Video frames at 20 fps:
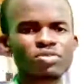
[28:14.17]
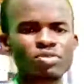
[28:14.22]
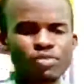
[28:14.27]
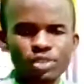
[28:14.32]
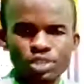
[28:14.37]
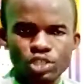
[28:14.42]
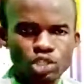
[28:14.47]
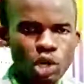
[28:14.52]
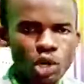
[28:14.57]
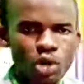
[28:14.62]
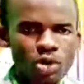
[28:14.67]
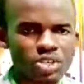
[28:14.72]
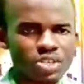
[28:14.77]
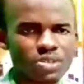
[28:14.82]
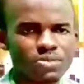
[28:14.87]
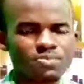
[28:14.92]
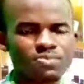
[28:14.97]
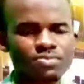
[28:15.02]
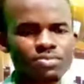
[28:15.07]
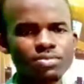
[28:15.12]
restored
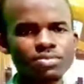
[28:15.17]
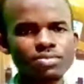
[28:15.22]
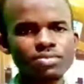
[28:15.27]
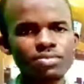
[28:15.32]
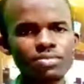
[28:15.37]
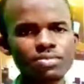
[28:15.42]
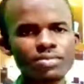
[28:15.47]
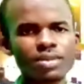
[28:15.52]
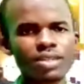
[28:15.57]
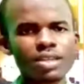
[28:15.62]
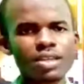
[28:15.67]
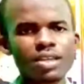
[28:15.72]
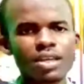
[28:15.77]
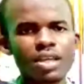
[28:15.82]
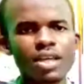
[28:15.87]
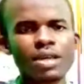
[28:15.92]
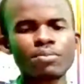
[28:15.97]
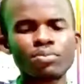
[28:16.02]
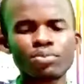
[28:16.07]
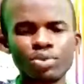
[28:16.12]

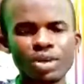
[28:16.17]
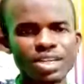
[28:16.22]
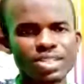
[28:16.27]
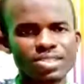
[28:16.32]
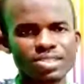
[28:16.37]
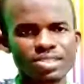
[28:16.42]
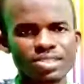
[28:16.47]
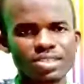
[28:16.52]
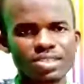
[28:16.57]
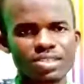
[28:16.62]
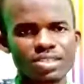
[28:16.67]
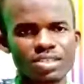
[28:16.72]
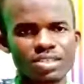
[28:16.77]
and practiced.